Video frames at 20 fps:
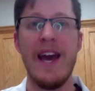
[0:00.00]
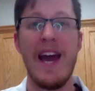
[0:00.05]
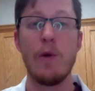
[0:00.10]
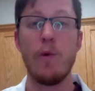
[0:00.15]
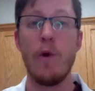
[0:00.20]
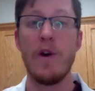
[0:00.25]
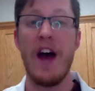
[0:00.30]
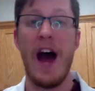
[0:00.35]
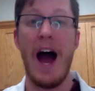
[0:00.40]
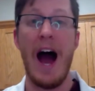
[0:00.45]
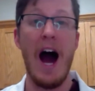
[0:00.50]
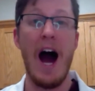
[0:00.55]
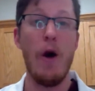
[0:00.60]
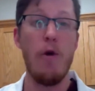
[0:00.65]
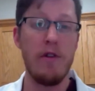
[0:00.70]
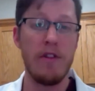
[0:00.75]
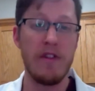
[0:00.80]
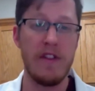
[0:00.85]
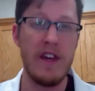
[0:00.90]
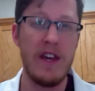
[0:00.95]
And
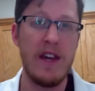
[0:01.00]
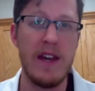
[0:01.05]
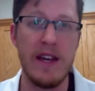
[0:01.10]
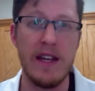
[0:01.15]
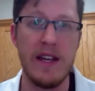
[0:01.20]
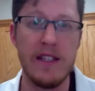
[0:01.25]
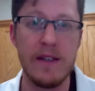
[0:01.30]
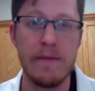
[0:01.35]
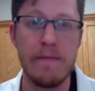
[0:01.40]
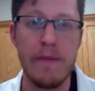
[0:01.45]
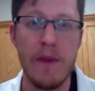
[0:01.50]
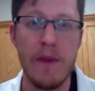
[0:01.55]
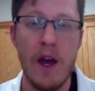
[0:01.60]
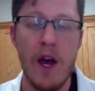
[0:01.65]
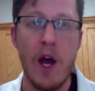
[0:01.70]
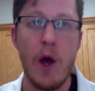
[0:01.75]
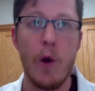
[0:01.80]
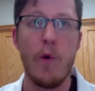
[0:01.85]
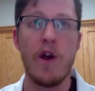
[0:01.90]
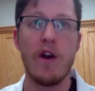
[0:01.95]
without these,
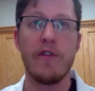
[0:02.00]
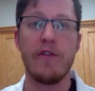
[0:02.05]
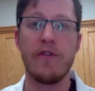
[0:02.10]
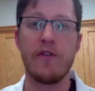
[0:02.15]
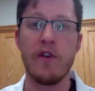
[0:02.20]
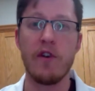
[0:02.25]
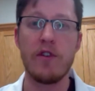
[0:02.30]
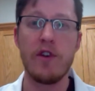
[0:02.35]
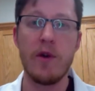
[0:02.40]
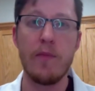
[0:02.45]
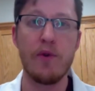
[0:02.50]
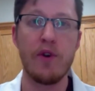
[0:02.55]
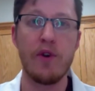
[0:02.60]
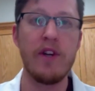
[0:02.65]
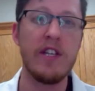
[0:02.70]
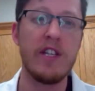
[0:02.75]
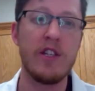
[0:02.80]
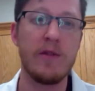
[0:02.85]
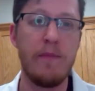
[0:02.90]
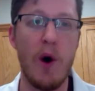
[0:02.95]
we are further
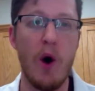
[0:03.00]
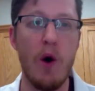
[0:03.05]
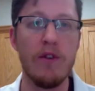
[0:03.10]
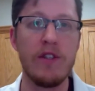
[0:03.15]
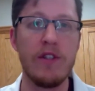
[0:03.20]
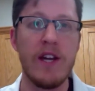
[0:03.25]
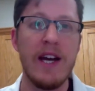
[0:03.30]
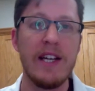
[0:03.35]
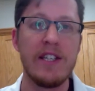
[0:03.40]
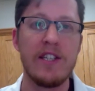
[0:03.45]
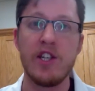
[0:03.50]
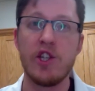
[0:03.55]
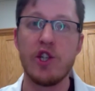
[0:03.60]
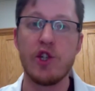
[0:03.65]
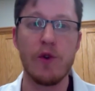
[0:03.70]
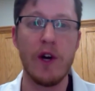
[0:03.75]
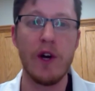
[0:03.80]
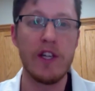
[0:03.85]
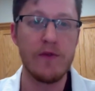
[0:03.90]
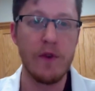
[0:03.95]
predisposed to
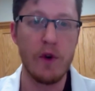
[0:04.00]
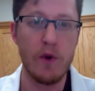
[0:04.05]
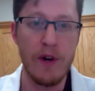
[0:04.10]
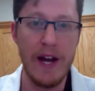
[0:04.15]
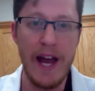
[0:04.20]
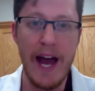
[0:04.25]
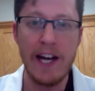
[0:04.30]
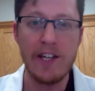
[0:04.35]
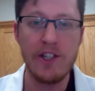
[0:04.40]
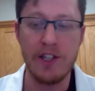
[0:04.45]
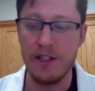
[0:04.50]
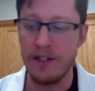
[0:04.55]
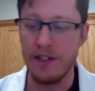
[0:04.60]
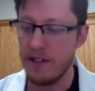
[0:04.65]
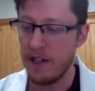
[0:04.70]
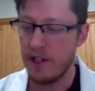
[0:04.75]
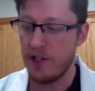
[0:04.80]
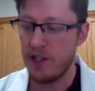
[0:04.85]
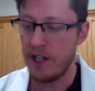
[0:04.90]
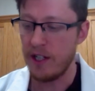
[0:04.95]
stressful reactions
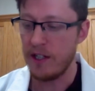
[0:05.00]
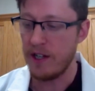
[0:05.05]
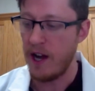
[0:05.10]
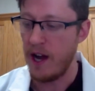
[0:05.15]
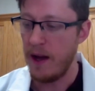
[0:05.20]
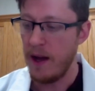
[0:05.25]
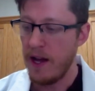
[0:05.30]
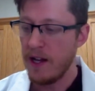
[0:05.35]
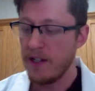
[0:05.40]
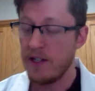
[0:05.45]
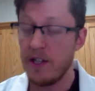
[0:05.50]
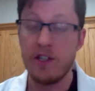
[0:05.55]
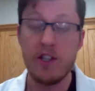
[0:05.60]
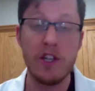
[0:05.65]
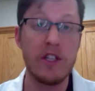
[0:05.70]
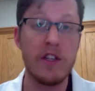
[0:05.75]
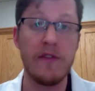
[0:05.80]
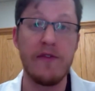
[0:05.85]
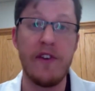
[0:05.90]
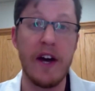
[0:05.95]
such as
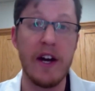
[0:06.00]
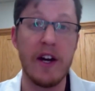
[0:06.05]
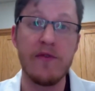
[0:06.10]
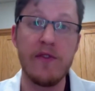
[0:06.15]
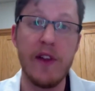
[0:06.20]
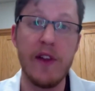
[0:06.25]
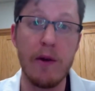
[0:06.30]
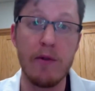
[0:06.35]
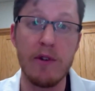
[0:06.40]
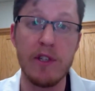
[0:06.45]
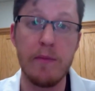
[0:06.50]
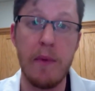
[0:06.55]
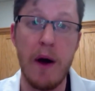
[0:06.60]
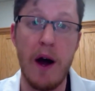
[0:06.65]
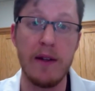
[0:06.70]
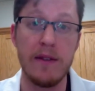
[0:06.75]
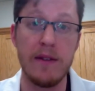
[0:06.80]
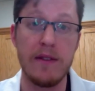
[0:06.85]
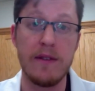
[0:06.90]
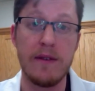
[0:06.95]
the fight or flight
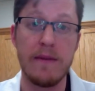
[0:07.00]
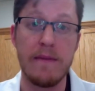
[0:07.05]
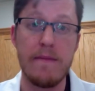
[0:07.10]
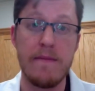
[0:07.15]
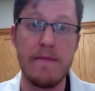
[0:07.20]
response.